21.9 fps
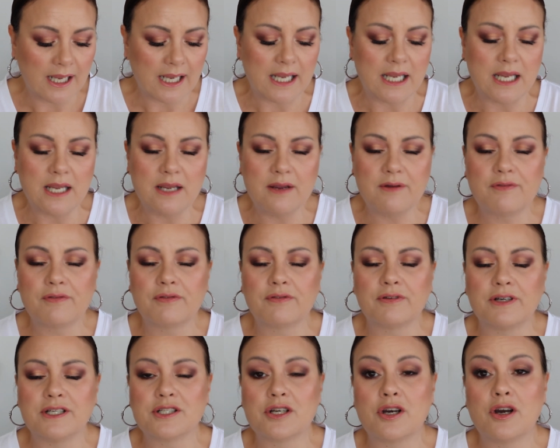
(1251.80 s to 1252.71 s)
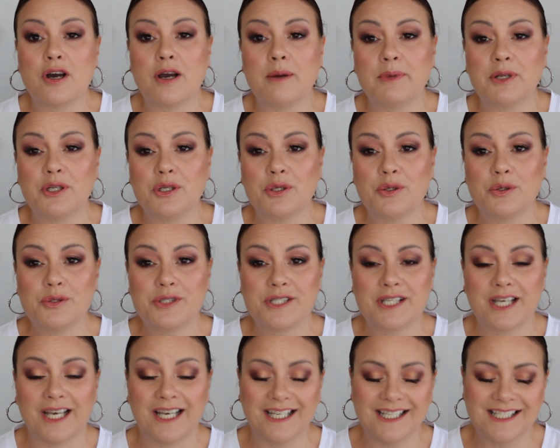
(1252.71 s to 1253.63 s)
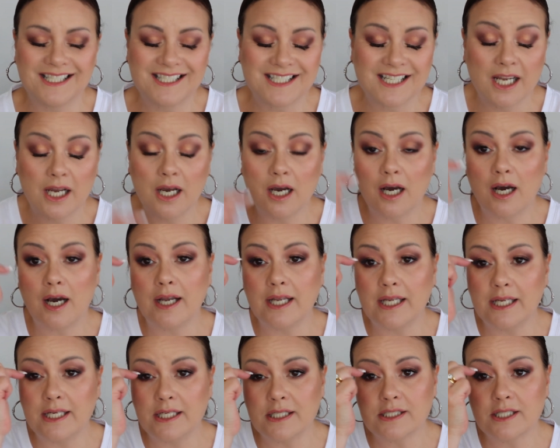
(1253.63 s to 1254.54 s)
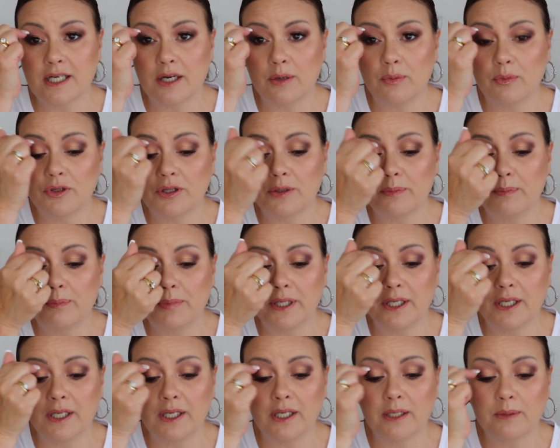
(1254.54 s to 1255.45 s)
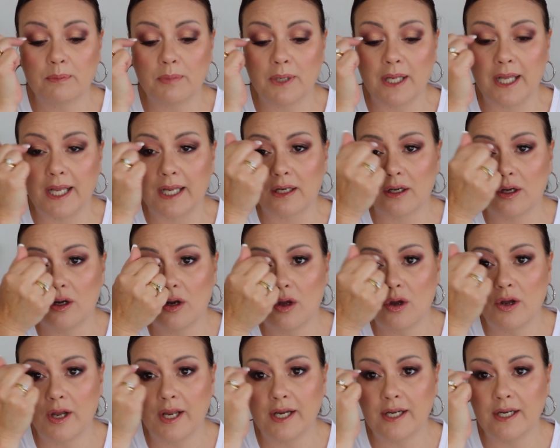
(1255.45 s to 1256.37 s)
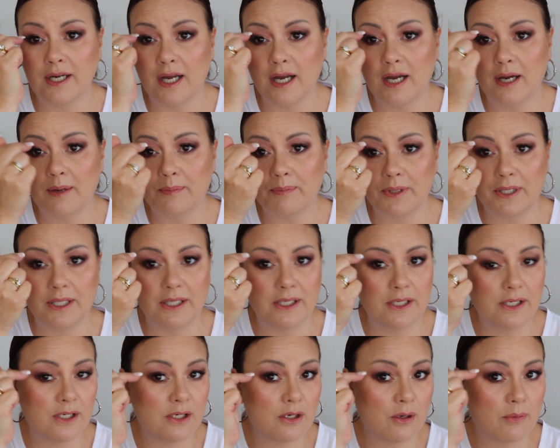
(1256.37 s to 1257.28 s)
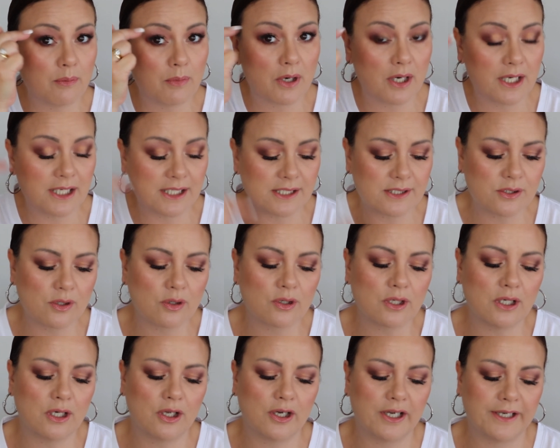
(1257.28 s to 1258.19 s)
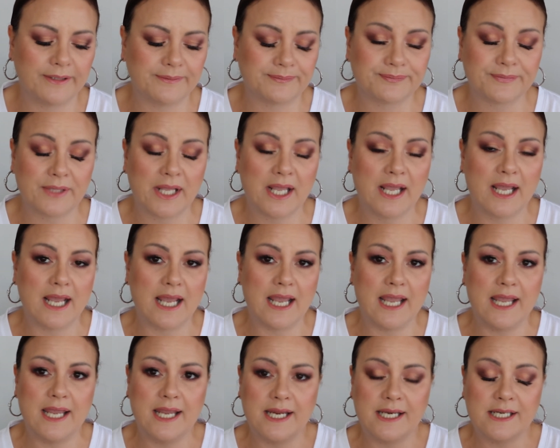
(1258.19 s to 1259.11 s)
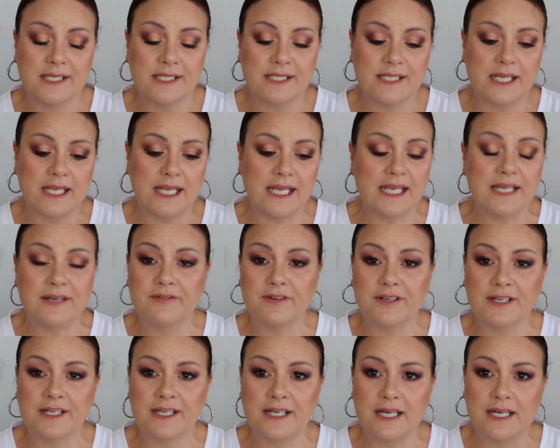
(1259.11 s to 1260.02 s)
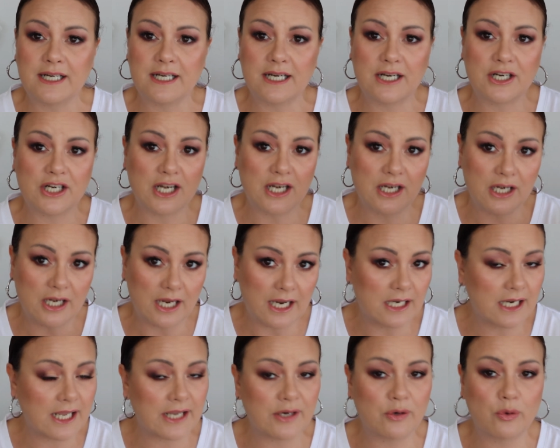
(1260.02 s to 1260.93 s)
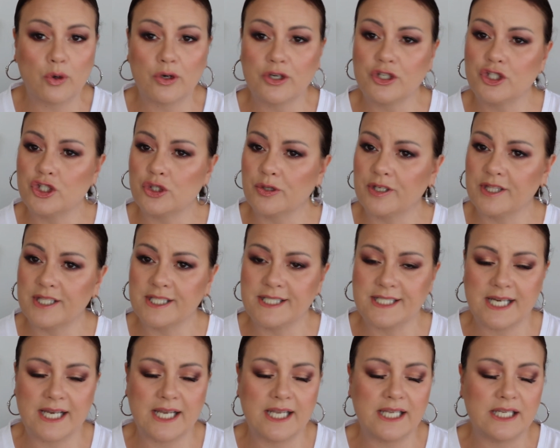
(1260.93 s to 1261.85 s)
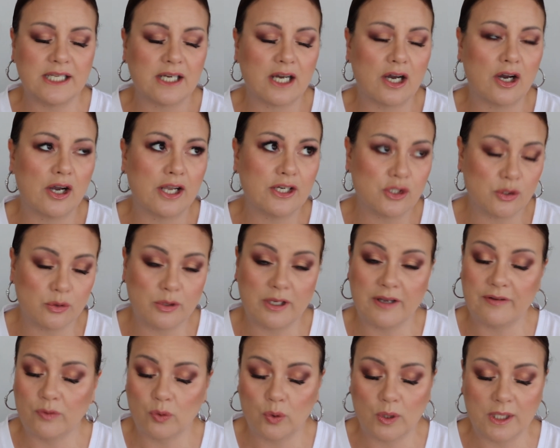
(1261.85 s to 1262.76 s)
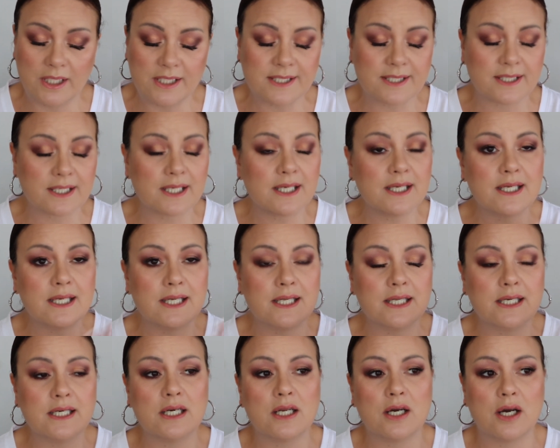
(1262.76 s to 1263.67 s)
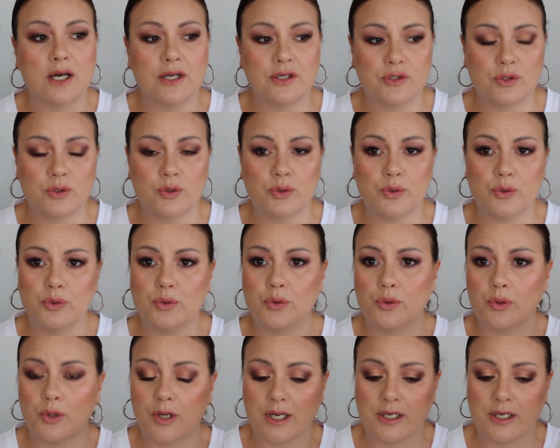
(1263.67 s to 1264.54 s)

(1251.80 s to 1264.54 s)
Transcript: every time I use it I end up with a big black line up in my socket line, and even later on during the day I do have oily skin, I do